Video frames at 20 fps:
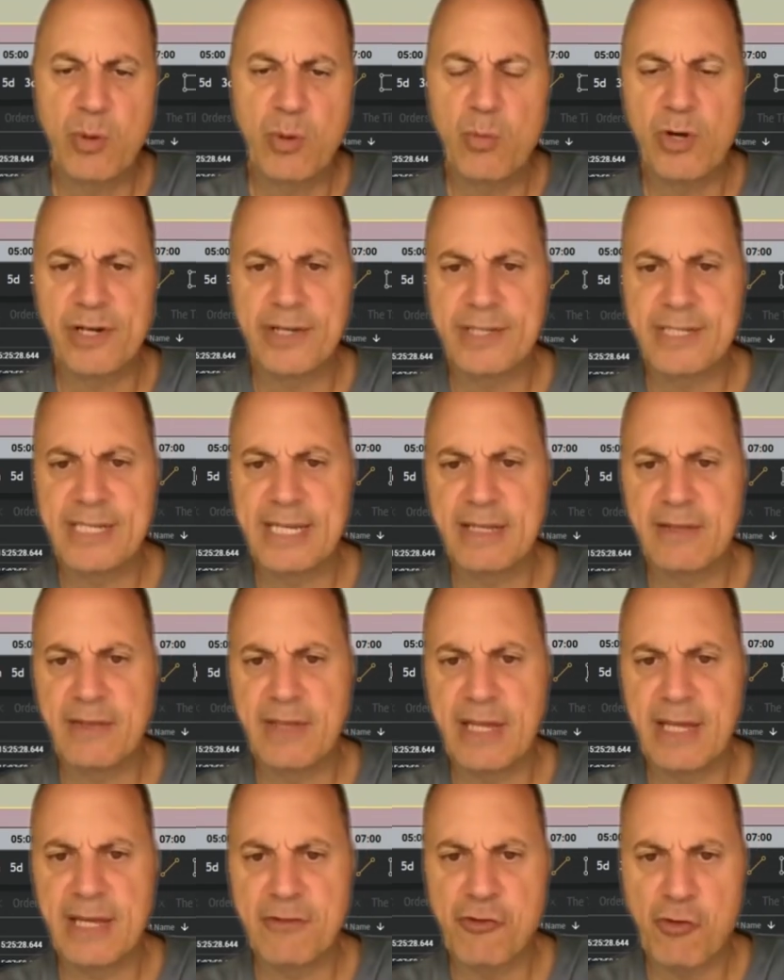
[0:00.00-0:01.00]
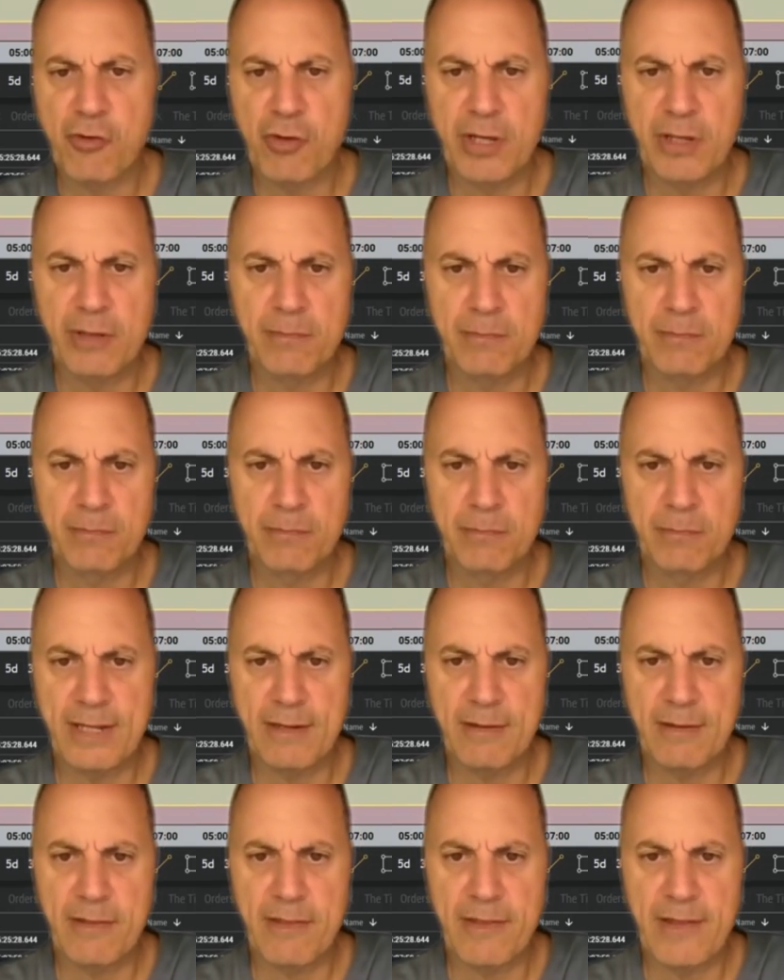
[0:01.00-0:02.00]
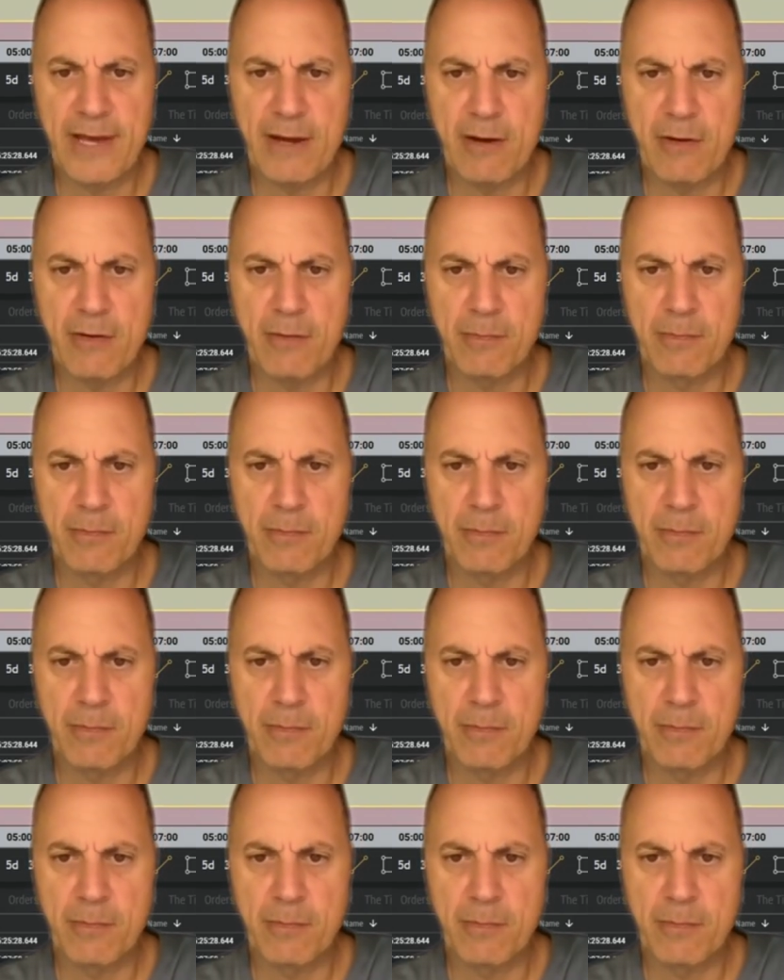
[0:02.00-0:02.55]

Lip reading: where we want to take the entry, right there.